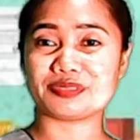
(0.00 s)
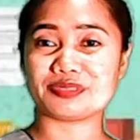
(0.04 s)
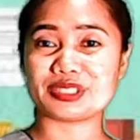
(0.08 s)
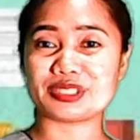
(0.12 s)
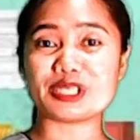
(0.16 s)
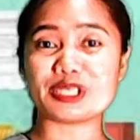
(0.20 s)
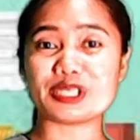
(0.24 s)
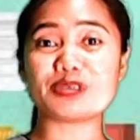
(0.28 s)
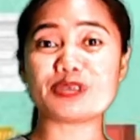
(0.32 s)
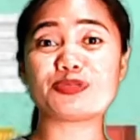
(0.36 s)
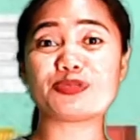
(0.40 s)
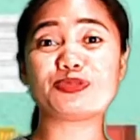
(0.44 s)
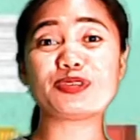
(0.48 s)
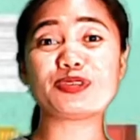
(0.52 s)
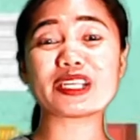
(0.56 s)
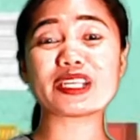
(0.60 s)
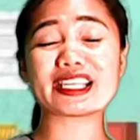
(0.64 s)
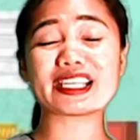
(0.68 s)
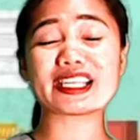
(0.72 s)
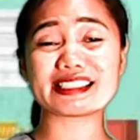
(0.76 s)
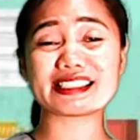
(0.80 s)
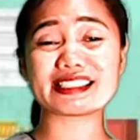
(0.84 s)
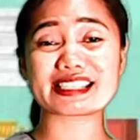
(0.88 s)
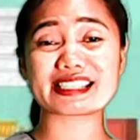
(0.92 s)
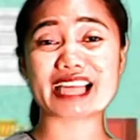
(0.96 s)
If we
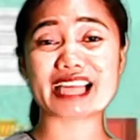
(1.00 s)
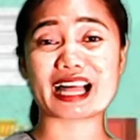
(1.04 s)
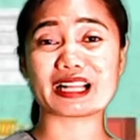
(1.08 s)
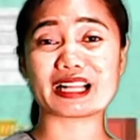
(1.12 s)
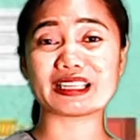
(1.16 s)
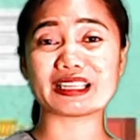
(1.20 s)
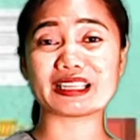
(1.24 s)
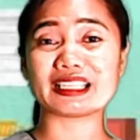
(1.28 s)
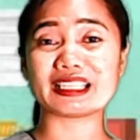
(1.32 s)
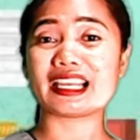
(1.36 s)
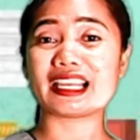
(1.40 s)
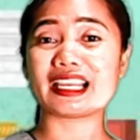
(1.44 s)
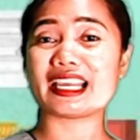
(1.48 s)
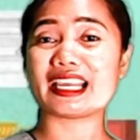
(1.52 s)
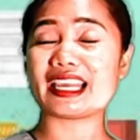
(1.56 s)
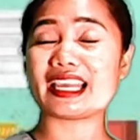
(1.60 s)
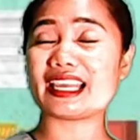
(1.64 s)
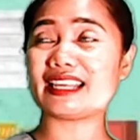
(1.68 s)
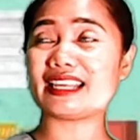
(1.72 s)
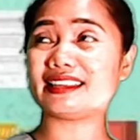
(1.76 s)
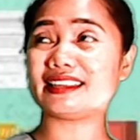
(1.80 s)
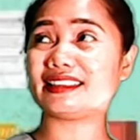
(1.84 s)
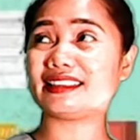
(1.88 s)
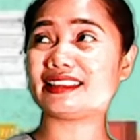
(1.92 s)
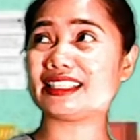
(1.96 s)
cancel
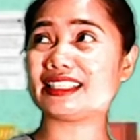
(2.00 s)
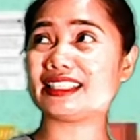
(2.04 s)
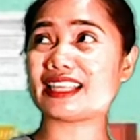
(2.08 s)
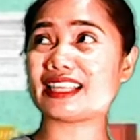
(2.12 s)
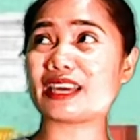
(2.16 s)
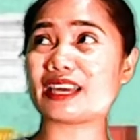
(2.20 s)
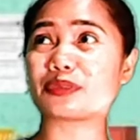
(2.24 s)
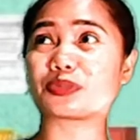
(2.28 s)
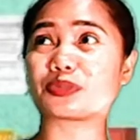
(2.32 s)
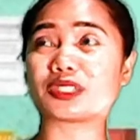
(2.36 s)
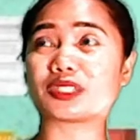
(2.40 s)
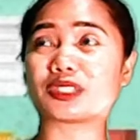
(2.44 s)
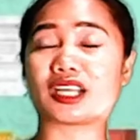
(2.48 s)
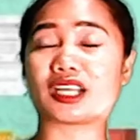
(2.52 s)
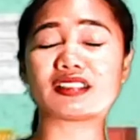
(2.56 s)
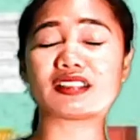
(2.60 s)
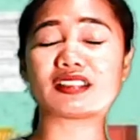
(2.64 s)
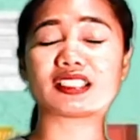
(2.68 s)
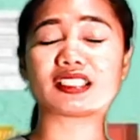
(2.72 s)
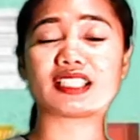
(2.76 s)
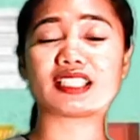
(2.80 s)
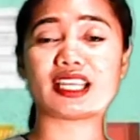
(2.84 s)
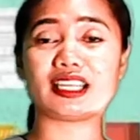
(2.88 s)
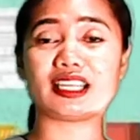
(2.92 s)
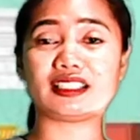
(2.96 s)
18 and
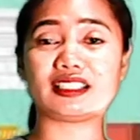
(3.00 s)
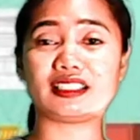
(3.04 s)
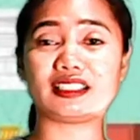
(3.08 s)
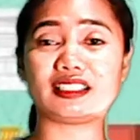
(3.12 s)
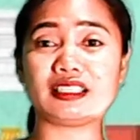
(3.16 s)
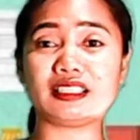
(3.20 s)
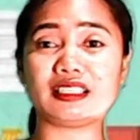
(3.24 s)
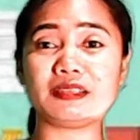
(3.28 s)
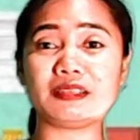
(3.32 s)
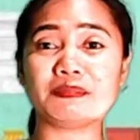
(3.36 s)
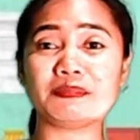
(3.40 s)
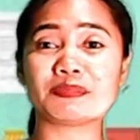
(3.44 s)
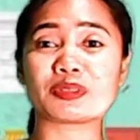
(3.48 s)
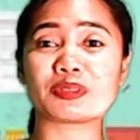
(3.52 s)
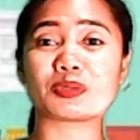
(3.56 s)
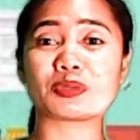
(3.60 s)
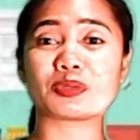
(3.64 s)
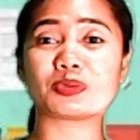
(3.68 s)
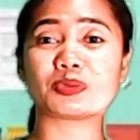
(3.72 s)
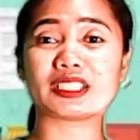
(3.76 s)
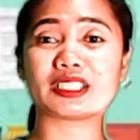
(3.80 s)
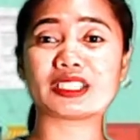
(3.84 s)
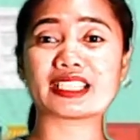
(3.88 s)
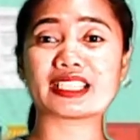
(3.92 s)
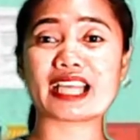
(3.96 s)
180,
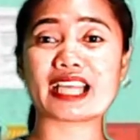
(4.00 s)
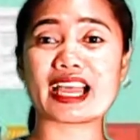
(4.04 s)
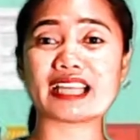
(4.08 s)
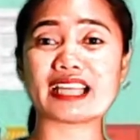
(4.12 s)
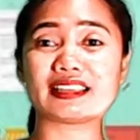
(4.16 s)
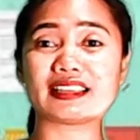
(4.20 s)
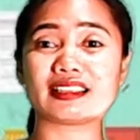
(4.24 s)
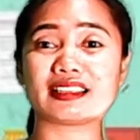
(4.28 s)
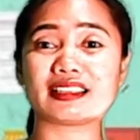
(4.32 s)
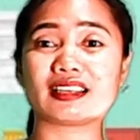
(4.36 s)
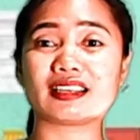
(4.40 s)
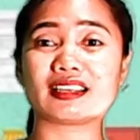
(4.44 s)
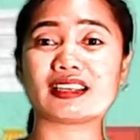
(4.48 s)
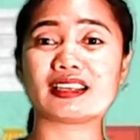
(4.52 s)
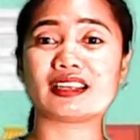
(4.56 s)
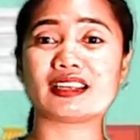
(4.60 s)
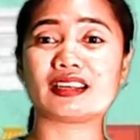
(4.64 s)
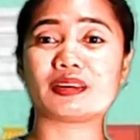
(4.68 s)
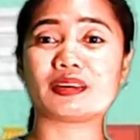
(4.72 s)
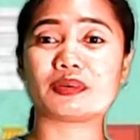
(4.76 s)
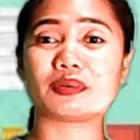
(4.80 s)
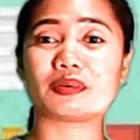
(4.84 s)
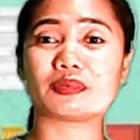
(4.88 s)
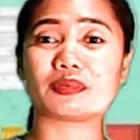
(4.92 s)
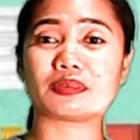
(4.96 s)
we'll get
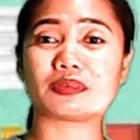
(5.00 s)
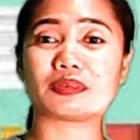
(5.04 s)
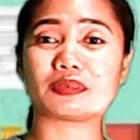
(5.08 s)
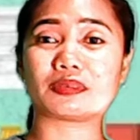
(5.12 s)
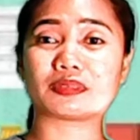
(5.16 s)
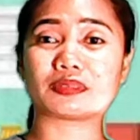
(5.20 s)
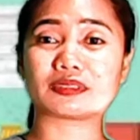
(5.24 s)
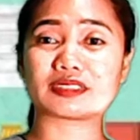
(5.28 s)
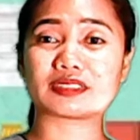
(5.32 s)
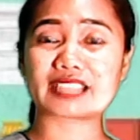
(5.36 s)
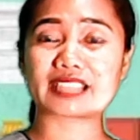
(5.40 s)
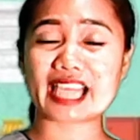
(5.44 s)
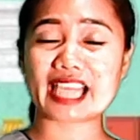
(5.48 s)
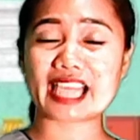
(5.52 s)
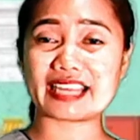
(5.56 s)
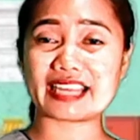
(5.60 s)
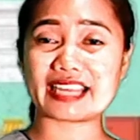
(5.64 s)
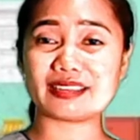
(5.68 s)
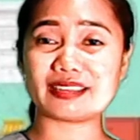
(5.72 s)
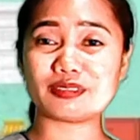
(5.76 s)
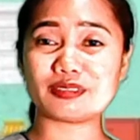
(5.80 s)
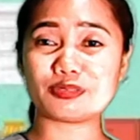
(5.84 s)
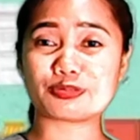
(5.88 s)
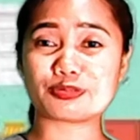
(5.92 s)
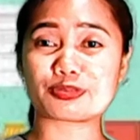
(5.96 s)

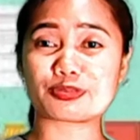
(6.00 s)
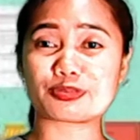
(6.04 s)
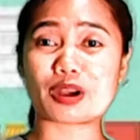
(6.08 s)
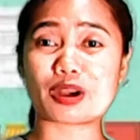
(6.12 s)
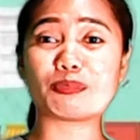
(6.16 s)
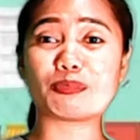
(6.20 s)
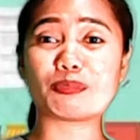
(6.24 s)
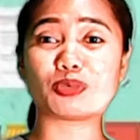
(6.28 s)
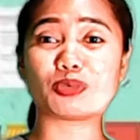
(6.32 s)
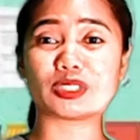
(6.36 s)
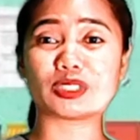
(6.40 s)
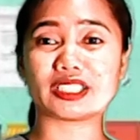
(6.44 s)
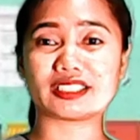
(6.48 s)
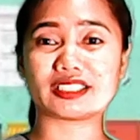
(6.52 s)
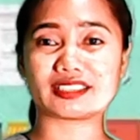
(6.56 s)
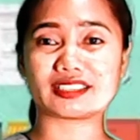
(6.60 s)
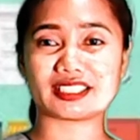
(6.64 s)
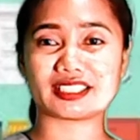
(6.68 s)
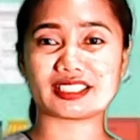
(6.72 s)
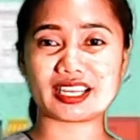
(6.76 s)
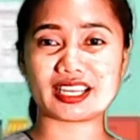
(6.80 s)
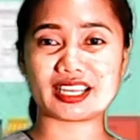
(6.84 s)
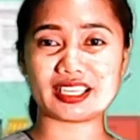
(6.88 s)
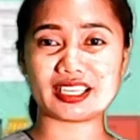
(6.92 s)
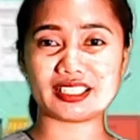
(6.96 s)
10 from
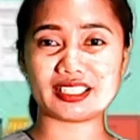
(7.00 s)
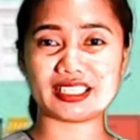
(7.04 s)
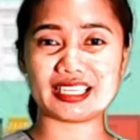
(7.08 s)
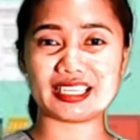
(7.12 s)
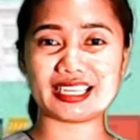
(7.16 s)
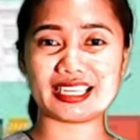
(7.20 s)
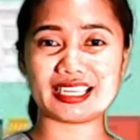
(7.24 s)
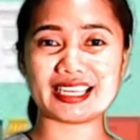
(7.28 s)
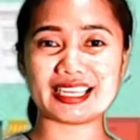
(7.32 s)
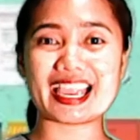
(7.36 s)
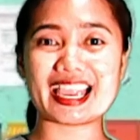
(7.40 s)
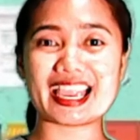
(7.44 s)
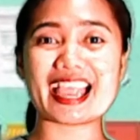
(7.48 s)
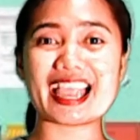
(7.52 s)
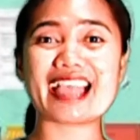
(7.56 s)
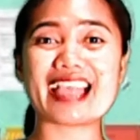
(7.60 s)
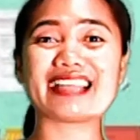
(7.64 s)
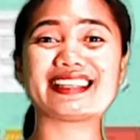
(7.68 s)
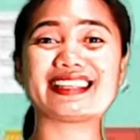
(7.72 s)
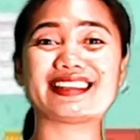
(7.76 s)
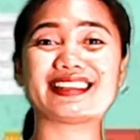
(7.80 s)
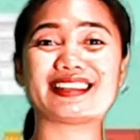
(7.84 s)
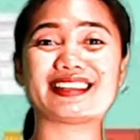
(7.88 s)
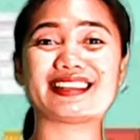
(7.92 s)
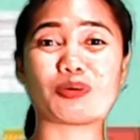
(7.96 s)
180
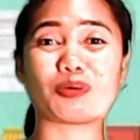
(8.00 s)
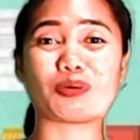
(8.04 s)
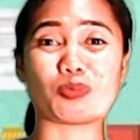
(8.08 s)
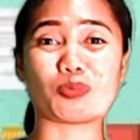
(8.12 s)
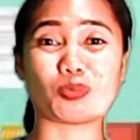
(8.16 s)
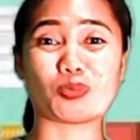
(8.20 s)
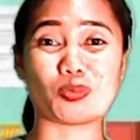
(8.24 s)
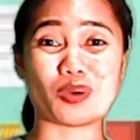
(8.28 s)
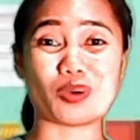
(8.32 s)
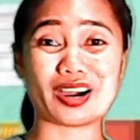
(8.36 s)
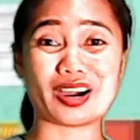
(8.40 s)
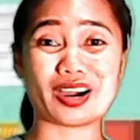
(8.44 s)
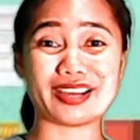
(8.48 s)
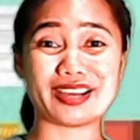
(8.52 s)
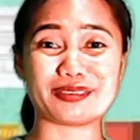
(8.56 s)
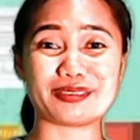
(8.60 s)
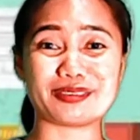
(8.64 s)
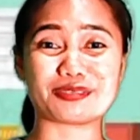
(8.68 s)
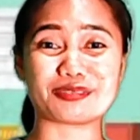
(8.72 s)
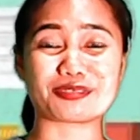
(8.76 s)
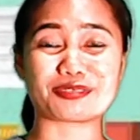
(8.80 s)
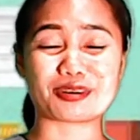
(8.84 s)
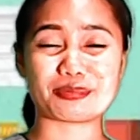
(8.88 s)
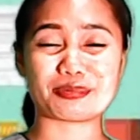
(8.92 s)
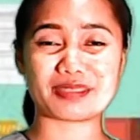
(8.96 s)
and 1
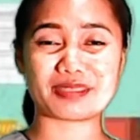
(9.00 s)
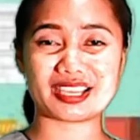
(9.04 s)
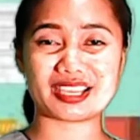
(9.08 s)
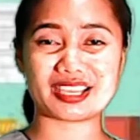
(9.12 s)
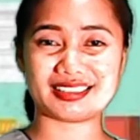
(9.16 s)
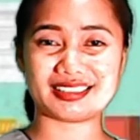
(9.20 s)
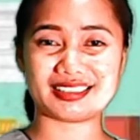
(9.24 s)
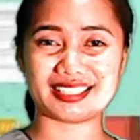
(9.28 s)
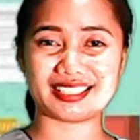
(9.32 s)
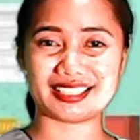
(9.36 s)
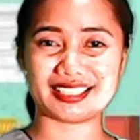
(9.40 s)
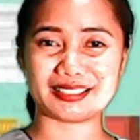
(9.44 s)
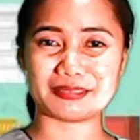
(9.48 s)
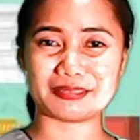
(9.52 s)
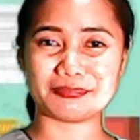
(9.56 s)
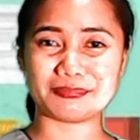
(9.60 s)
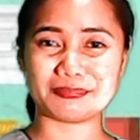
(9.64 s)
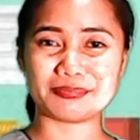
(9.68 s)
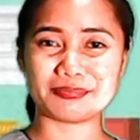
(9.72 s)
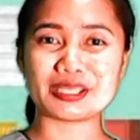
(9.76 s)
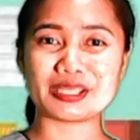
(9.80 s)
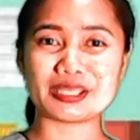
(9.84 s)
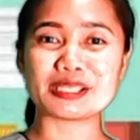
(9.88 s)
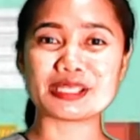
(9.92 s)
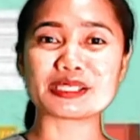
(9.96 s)
from 18.
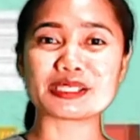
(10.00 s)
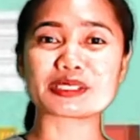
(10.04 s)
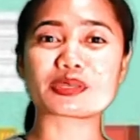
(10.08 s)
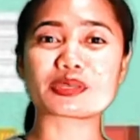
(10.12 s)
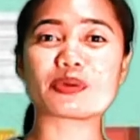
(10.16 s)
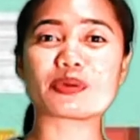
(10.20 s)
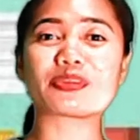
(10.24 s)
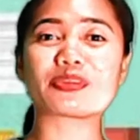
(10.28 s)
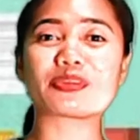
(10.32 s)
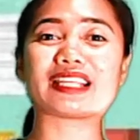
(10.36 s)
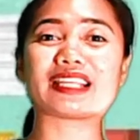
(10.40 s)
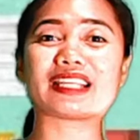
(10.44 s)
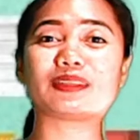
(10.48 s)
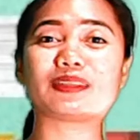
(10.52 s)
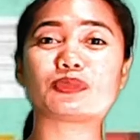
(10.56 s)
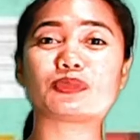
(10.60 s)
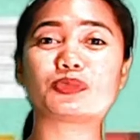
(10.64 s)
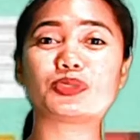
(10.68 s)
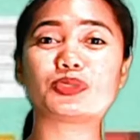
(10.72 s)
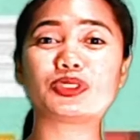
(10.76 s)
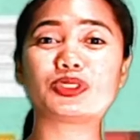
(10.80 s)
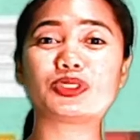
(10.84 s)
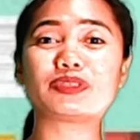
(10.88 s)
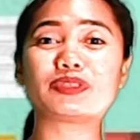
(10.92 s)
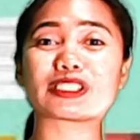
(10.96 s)
So that
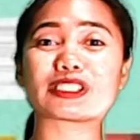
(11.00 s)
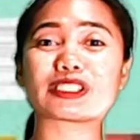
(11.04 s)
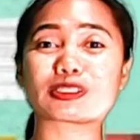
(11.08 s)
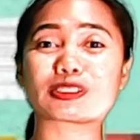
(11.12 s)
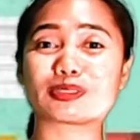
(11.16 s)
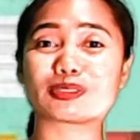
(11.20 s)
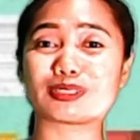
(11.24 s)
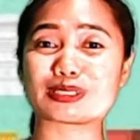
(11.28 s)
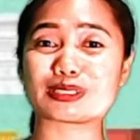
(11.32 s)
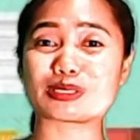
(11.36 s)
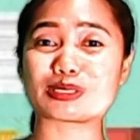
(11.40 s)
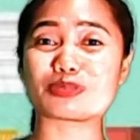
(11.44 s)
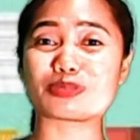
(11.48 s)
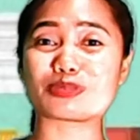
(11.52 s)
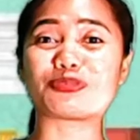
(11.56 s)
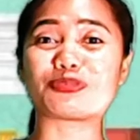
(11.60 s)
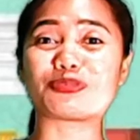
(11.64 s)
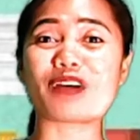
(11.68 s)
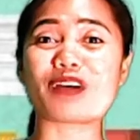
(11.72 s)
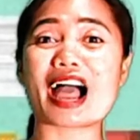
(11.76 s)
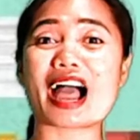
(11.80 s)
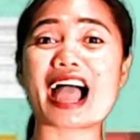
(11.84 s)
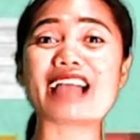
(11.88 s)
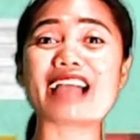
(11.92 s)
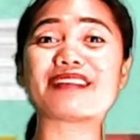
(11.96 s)
would result to
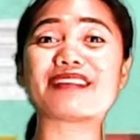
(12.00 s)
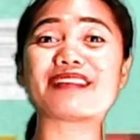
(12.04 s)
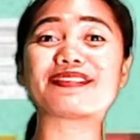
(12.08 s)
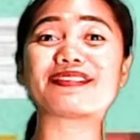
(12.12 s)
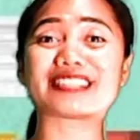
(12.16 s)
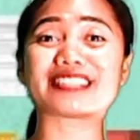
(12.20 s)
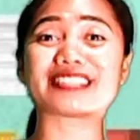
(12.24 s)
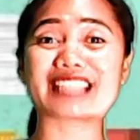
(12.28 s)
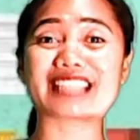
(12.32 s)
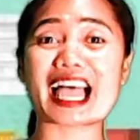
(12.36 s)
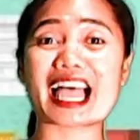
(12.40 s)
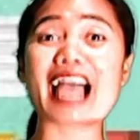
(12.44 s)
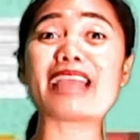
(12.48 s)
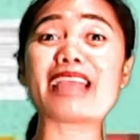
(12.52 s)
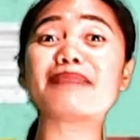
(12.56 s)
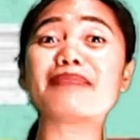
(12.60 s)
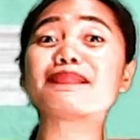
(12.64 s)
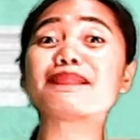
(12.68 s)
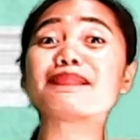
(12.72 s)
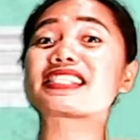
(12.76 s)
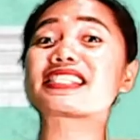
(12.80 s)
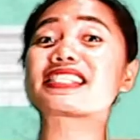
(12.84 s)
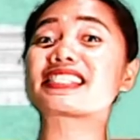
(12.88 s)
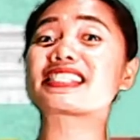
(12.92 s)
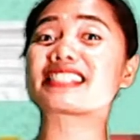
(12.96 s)
5
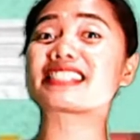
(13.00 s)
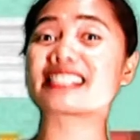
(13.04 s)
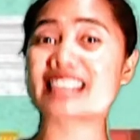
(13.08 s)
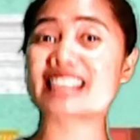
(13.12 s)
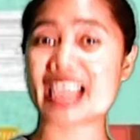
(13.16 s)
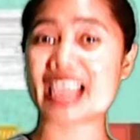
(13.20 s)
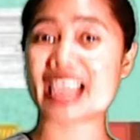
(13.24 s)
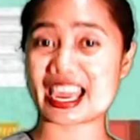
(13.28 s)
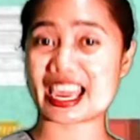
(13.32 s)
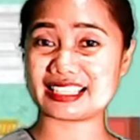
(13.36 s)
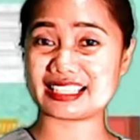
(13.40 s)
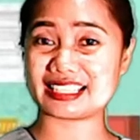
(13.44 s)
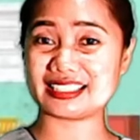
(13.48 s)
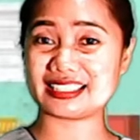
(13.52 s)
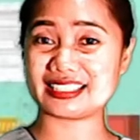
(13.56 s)
times 10,